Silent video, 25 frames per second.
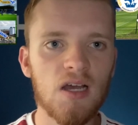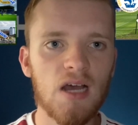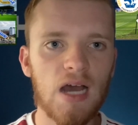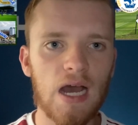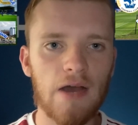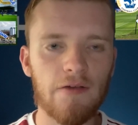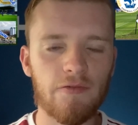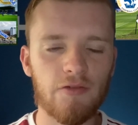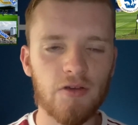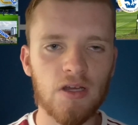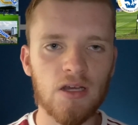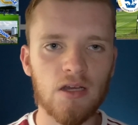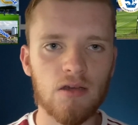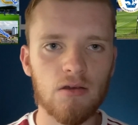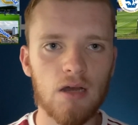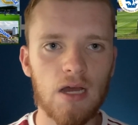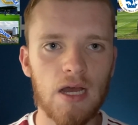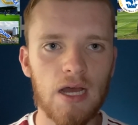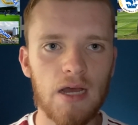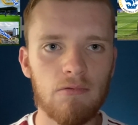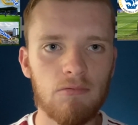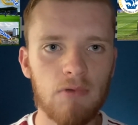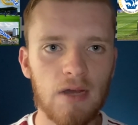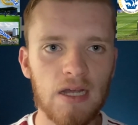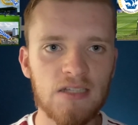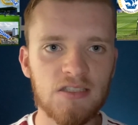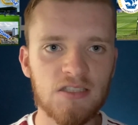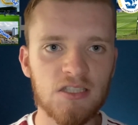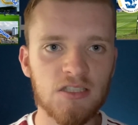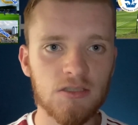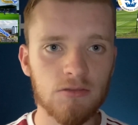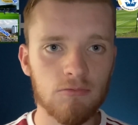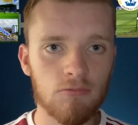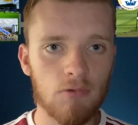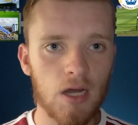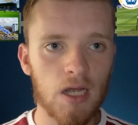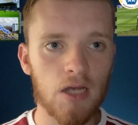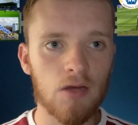having waited
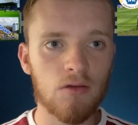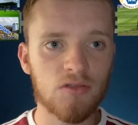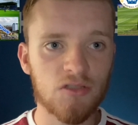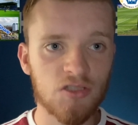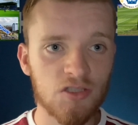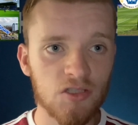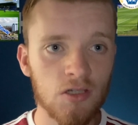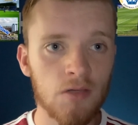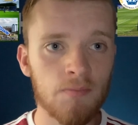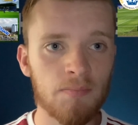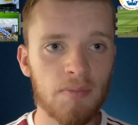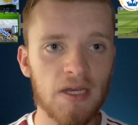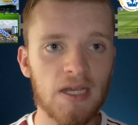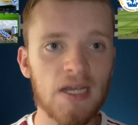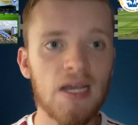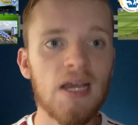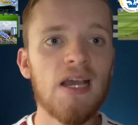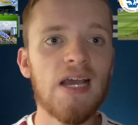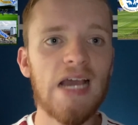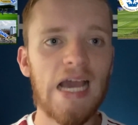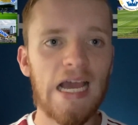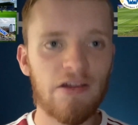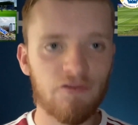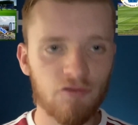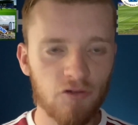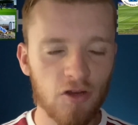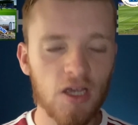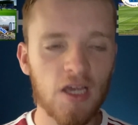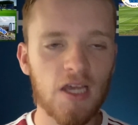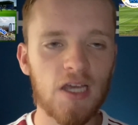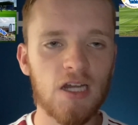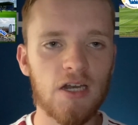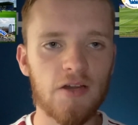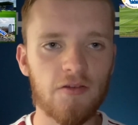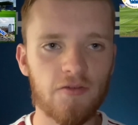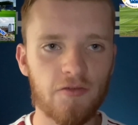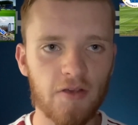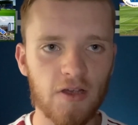a while to be a
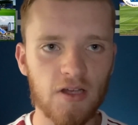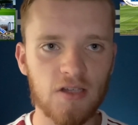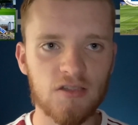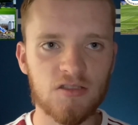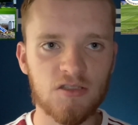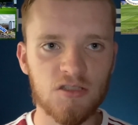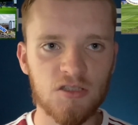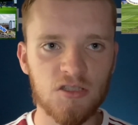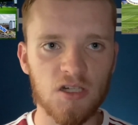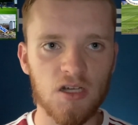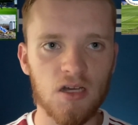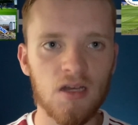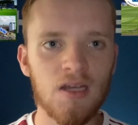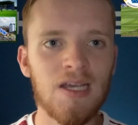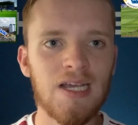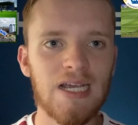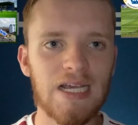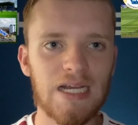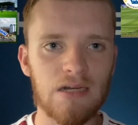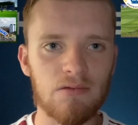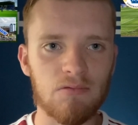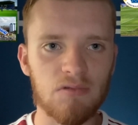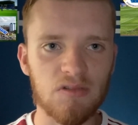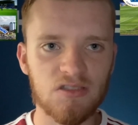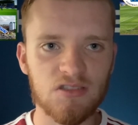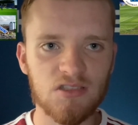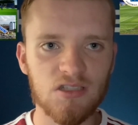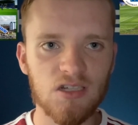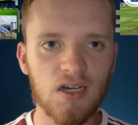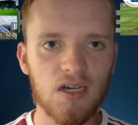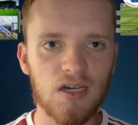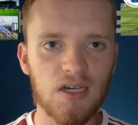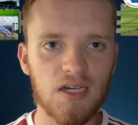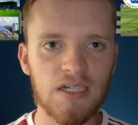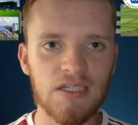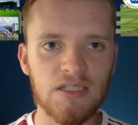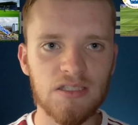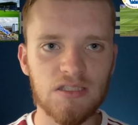regular fixture in our
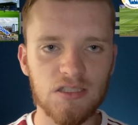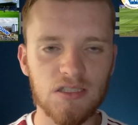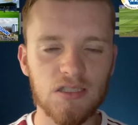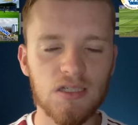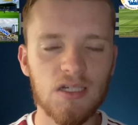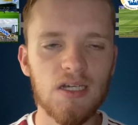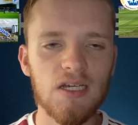side.